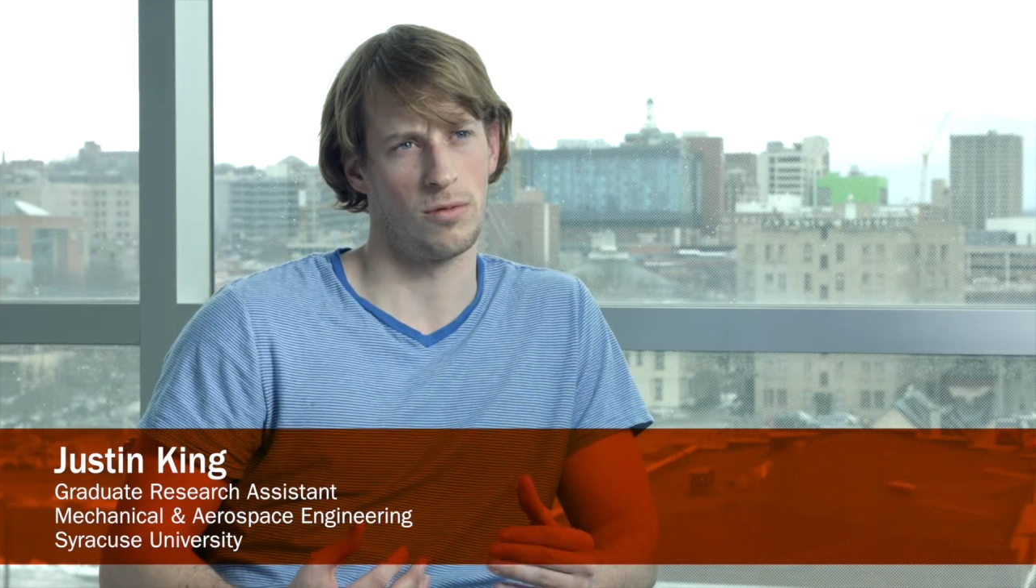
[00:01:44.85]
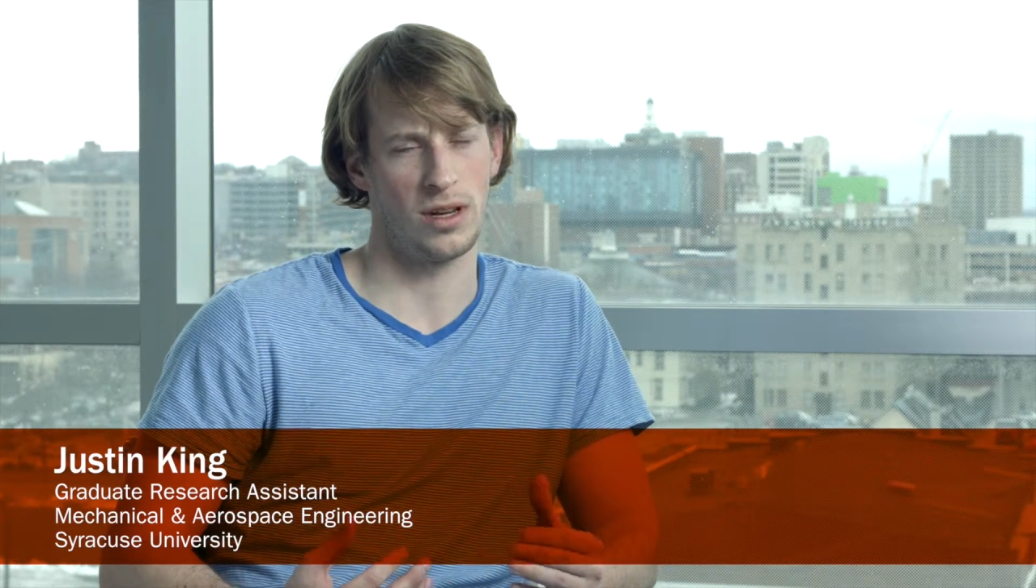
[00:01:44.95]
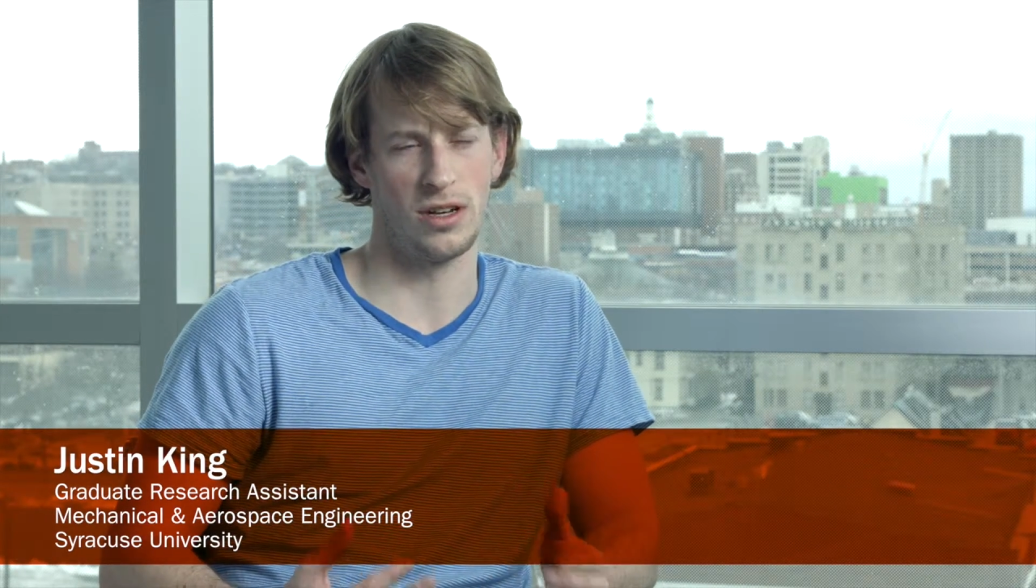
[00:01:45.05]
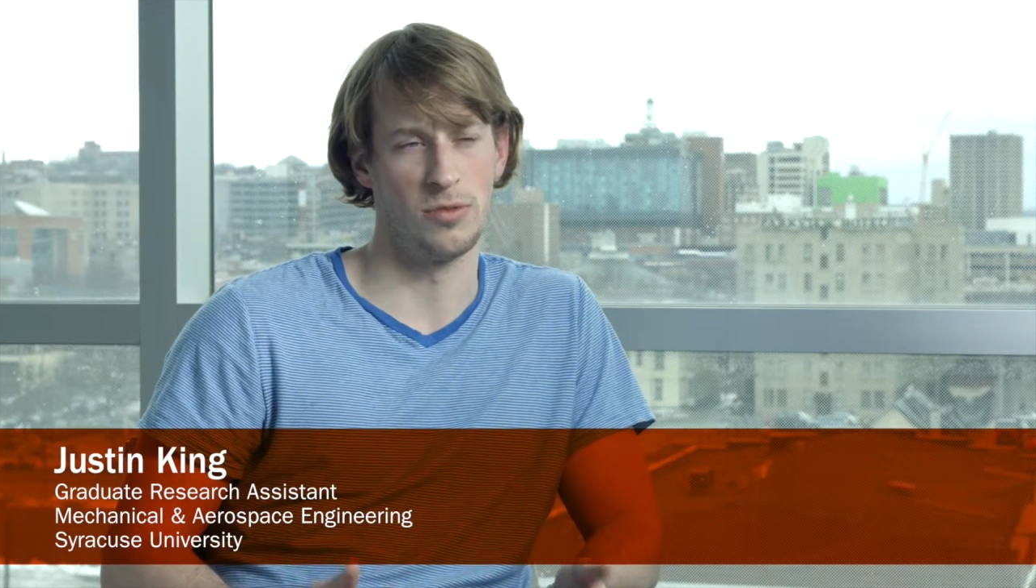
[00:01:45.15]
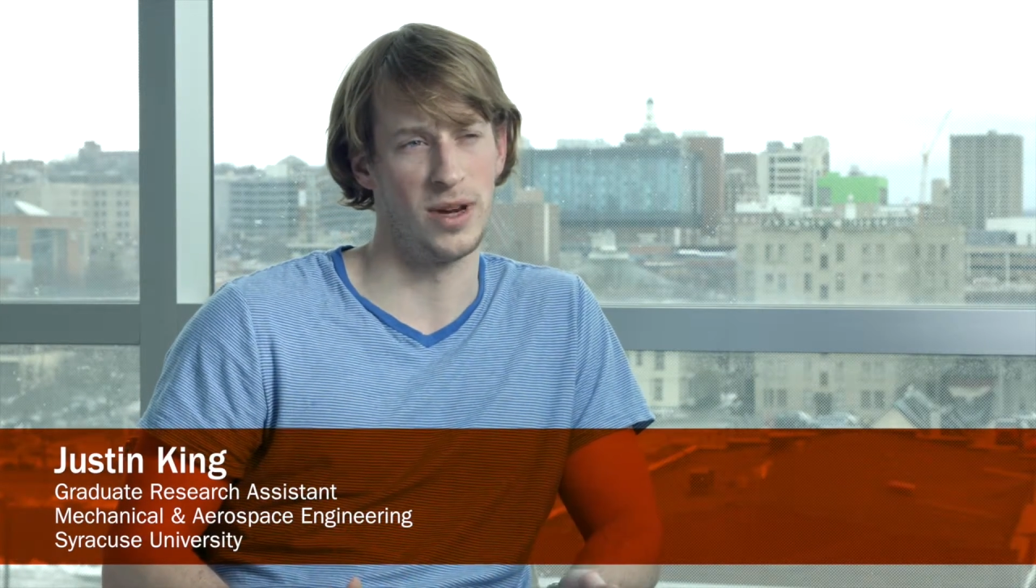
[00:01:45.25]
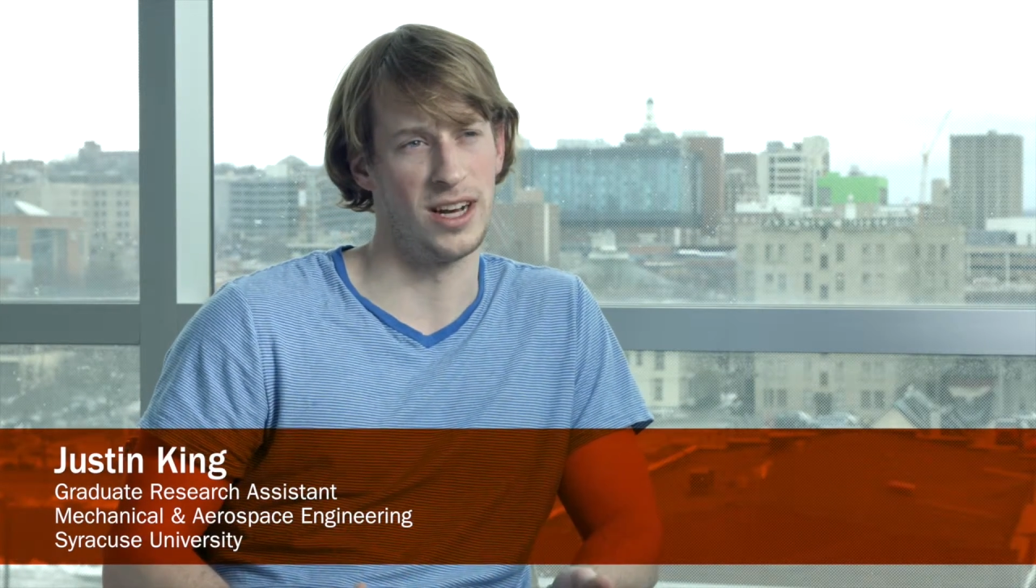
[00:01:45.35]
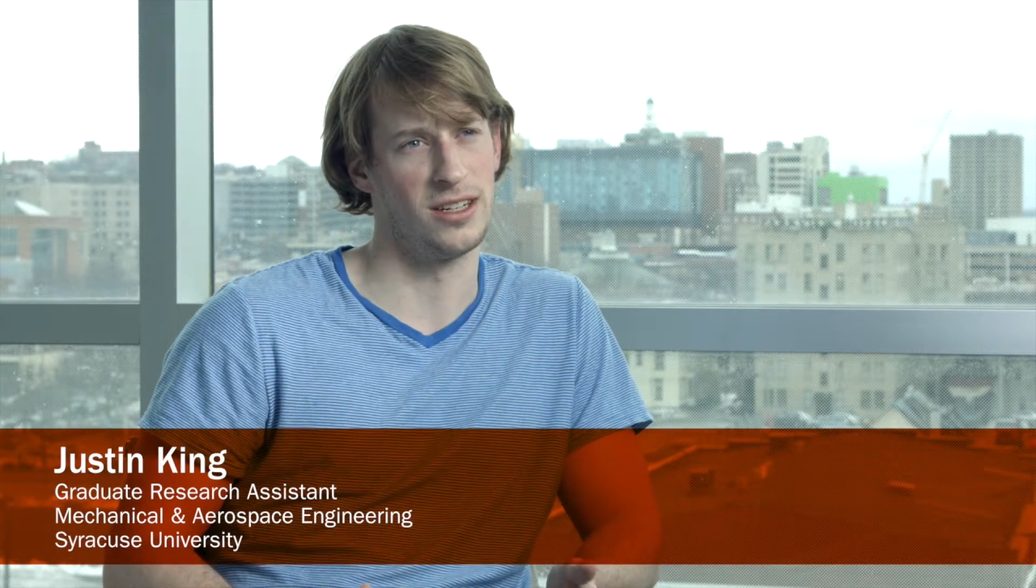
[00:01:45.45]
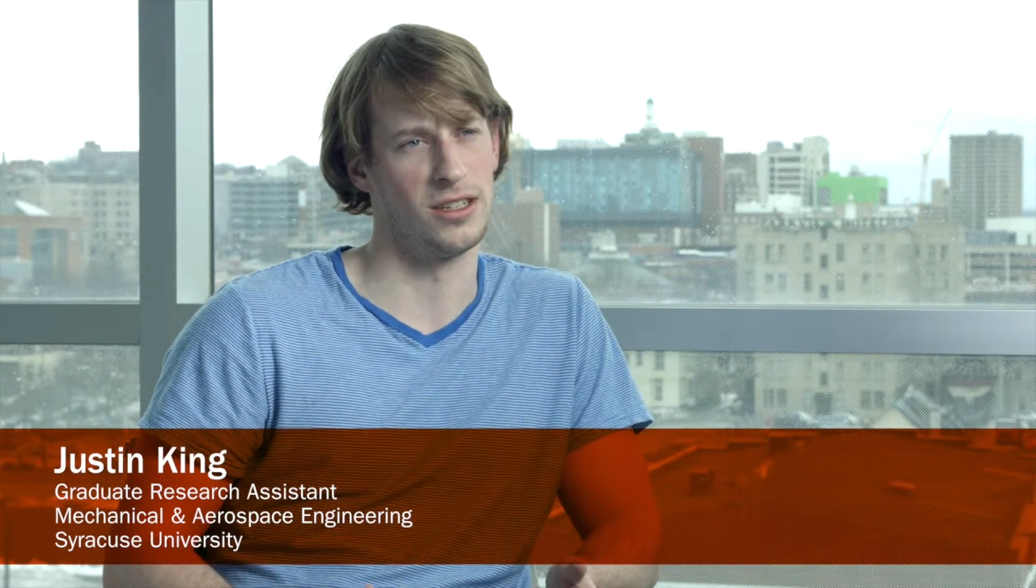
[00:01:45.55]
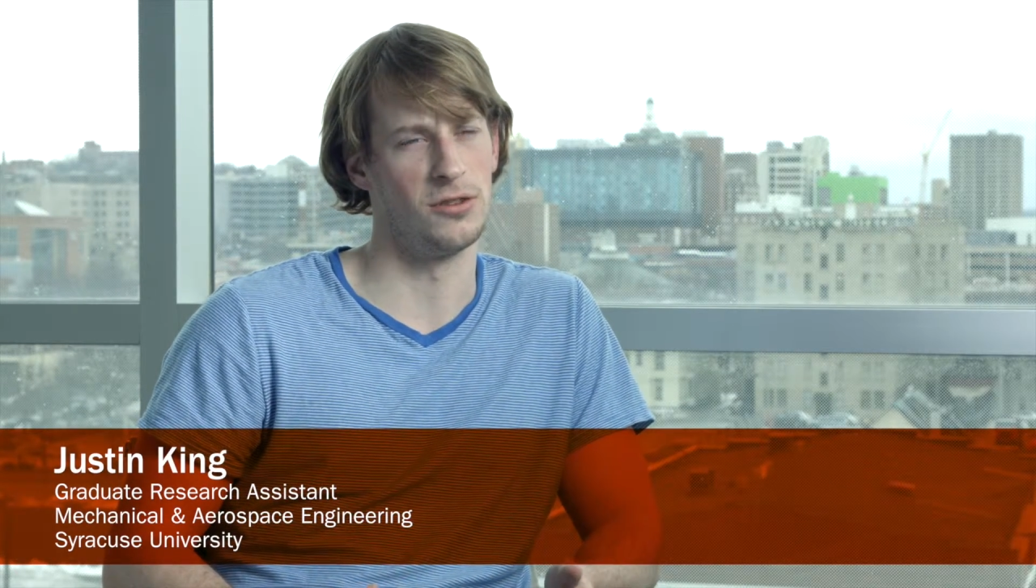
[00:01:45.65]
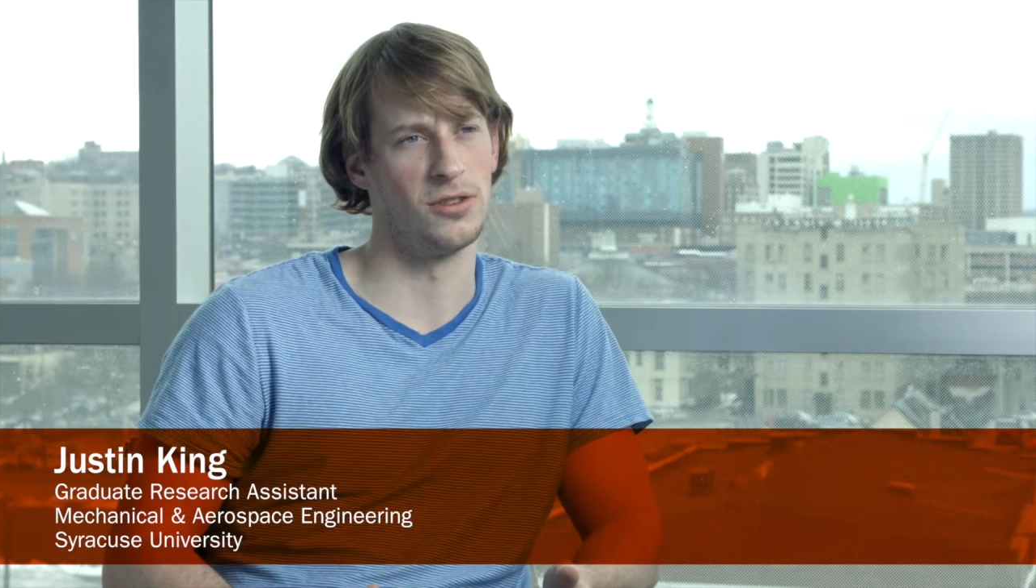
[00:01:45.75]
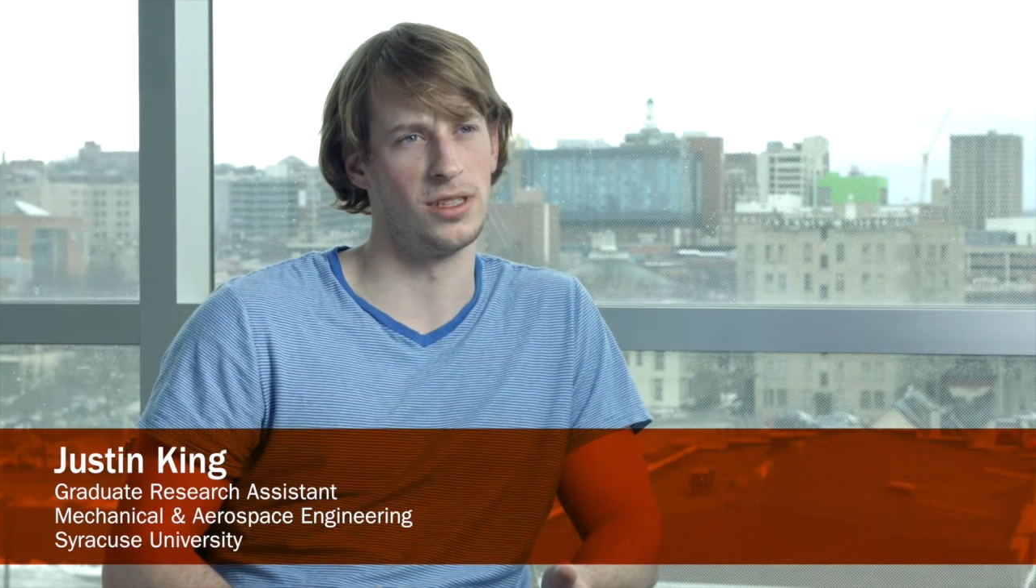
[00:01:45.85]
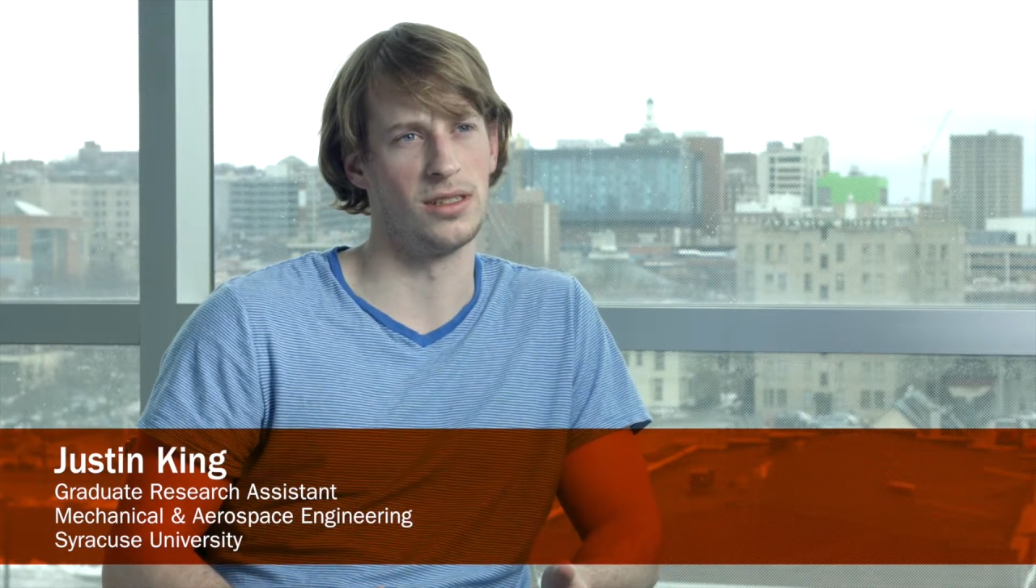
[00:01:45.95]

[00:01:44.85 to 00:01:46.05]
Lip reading: can humanity use these